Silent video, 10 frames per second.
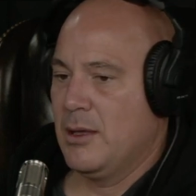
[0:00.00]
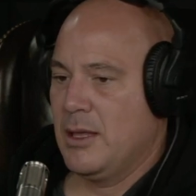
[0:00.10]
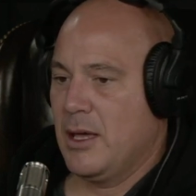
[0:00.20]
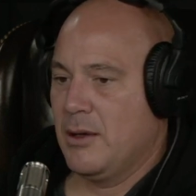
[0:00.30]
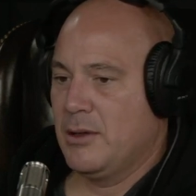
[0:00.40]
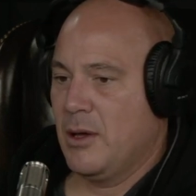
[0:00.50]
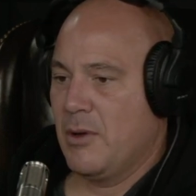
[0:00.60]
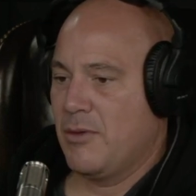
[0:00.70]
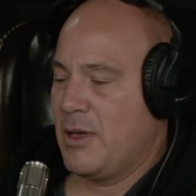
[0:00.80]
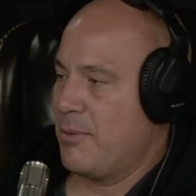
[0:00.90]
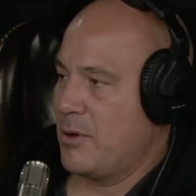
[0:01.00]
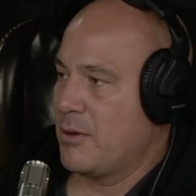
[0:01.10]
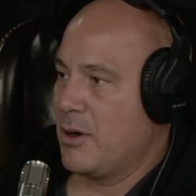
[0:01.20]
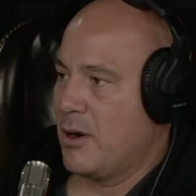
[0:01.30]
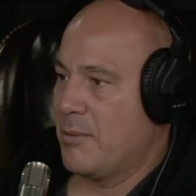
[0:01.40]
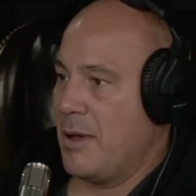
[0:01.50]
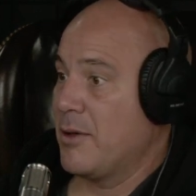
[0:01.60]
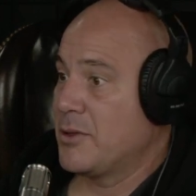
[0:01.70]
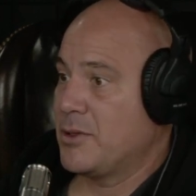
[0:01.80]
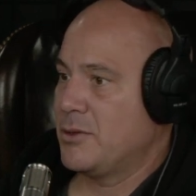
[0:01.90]
that, that we've kept our, our
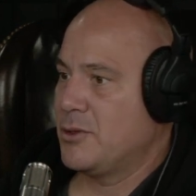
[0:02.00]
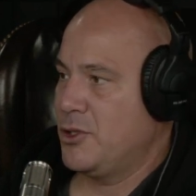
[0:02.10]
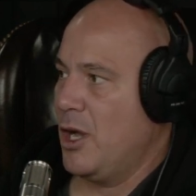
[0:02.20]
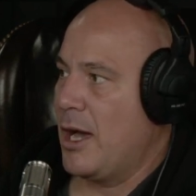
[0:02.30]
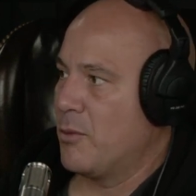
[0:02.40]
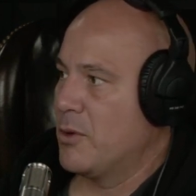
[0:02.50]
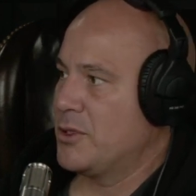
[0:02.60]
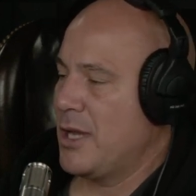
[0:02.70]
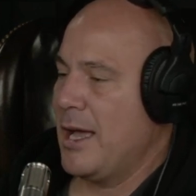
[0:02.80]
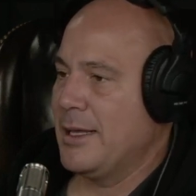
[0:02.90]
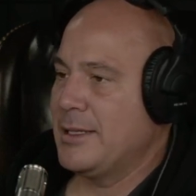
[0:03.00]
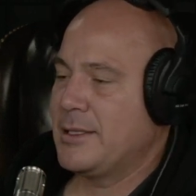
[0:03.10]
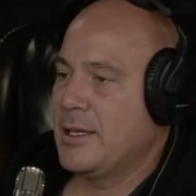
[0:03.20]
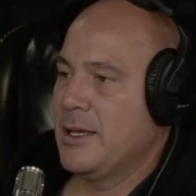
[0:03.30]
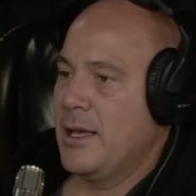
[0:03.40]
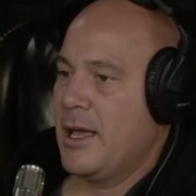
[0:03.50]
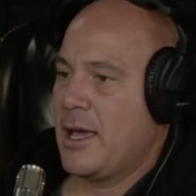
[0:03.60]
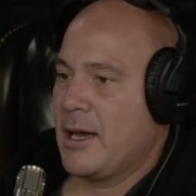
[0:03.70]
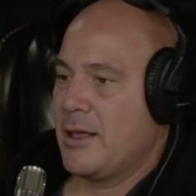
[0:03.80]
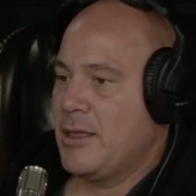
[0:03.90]
mouths shut. We're silenced.
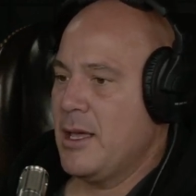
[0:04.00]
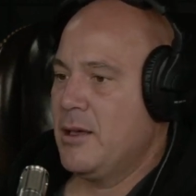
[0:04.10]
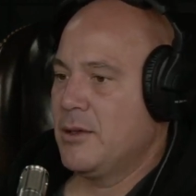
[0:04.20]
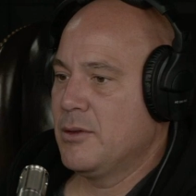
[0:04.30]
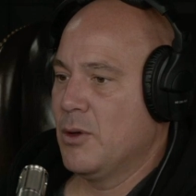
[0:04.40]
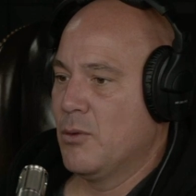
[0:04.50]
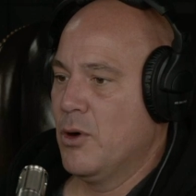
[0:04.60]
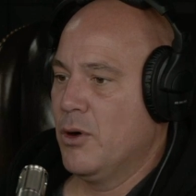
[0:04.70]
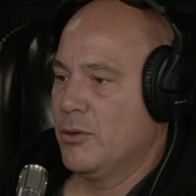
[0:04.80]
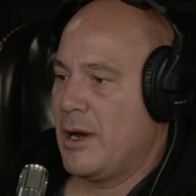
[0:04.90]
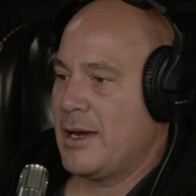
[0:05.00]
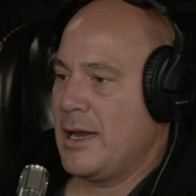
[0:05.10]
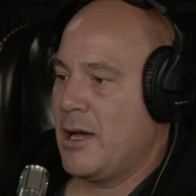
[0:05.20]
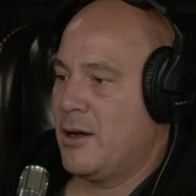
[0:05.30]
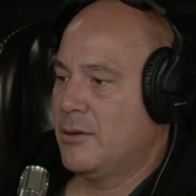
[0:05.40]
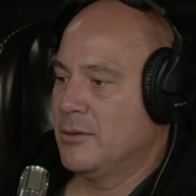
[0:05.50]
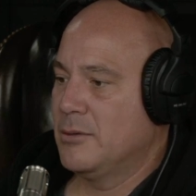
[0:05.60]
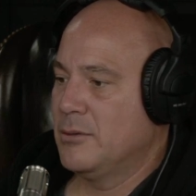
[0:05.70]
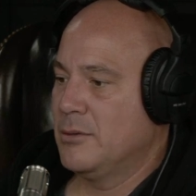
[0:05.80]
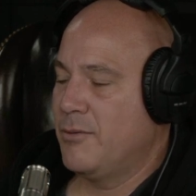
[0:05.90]
And I think the world right now,
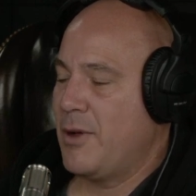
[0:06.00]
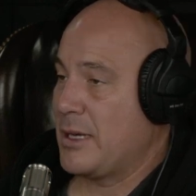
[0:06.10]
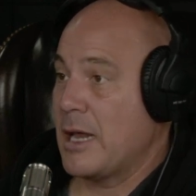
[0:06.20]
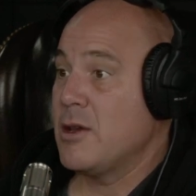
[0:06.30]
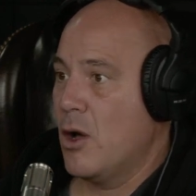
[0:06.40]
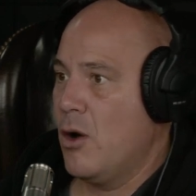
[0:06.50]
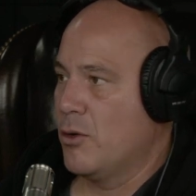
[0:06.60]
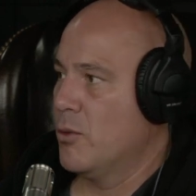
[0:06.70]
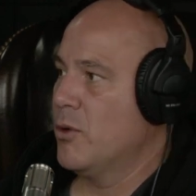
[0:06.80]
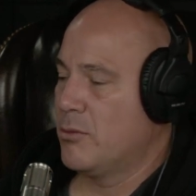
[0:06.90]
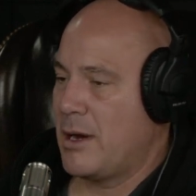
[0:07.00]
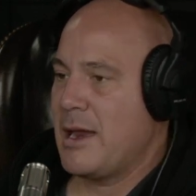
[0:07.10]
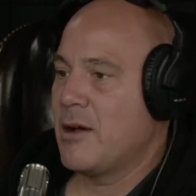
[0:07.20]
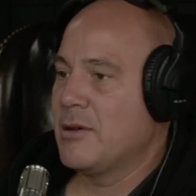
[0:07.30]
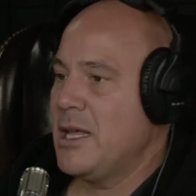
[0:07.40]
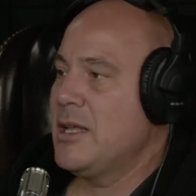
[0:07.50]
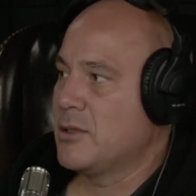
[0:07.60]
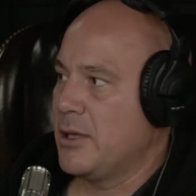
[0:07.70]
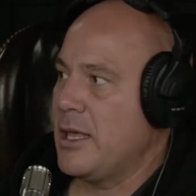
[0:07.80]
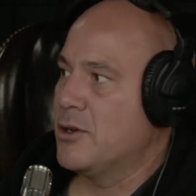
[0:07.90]
in fact, I know the world right now
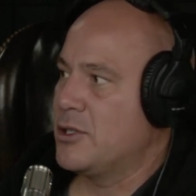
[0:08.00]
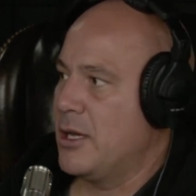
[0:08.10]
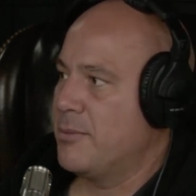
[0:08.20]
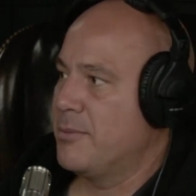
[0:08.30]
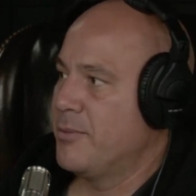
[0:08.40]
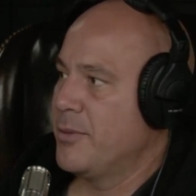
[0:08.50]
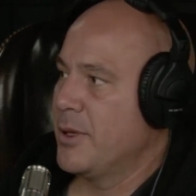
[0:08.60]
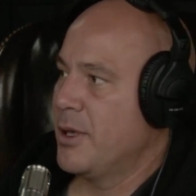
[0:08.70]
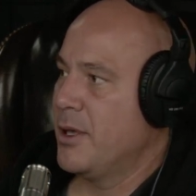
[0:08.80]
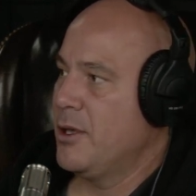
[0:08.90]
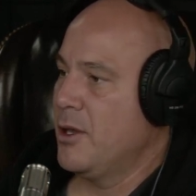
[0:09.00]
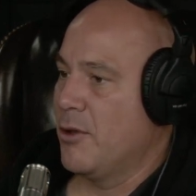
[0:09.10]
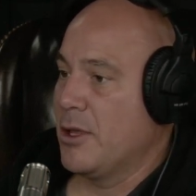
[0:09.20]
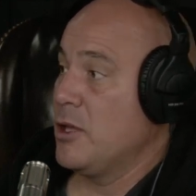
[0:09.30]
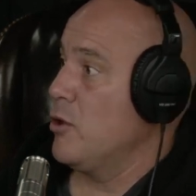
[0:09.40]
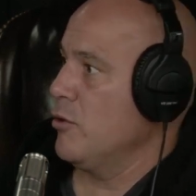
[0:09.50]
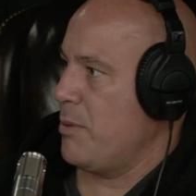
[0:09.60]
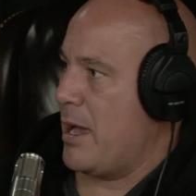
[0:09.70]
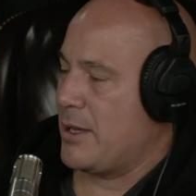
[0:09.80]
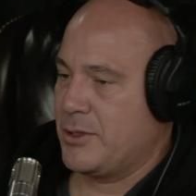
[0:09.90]
needs leadership yeah. You know, the youth
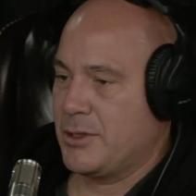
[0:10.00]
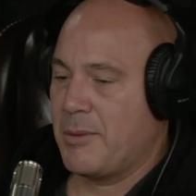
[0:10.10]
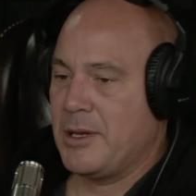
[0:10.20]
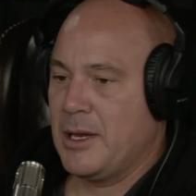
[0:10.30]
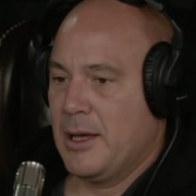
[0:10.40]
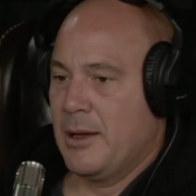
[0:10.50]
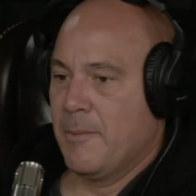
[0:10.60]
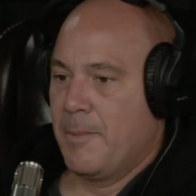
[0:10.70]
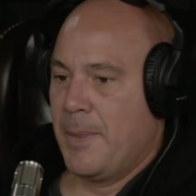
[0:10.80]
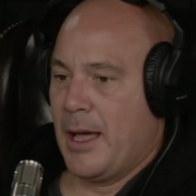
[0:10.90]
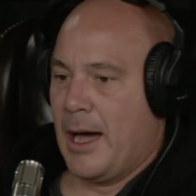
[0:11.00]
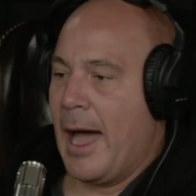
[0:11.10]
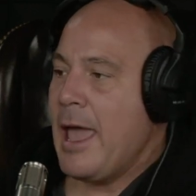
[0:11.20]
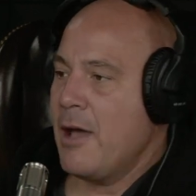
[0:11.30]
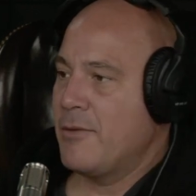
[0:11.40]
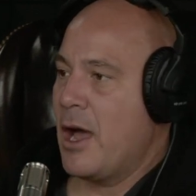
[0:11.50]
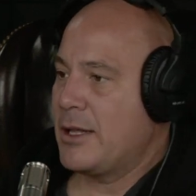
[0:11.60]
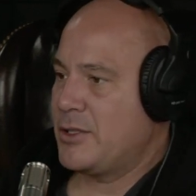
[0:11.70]
pastors. I mean, I have not